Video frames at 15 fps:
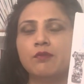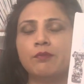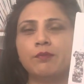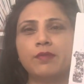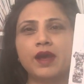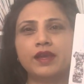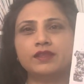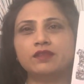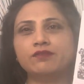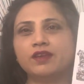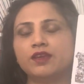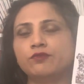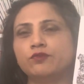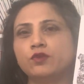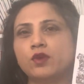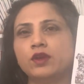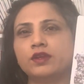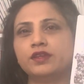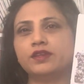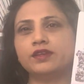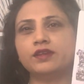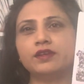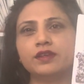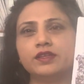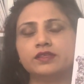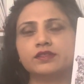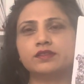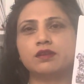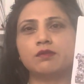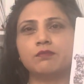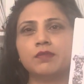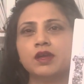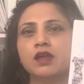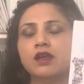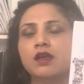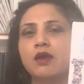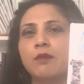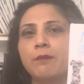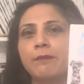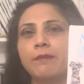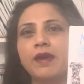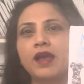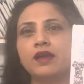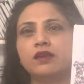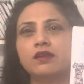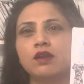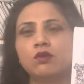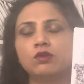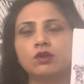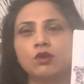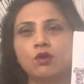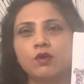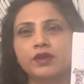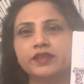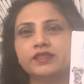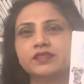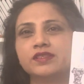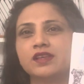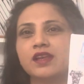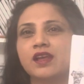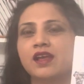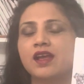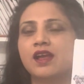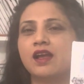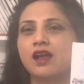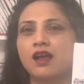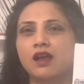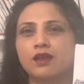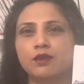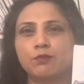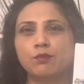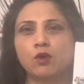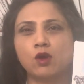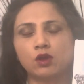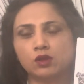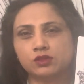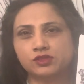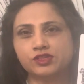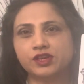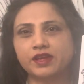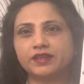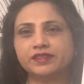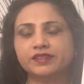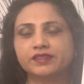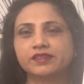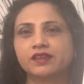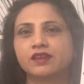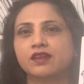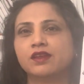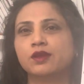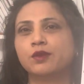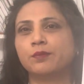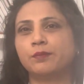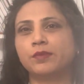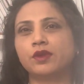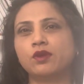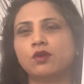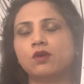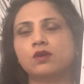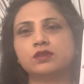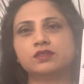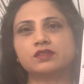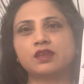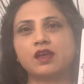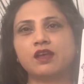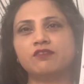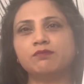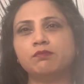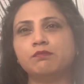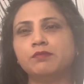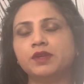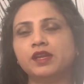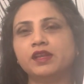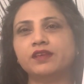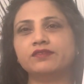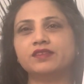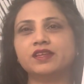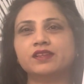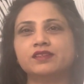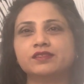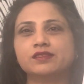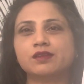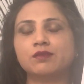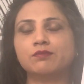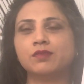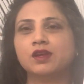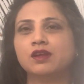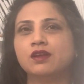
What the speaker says: By the way, if you are hearing some background noise, I apologize because I believe there is some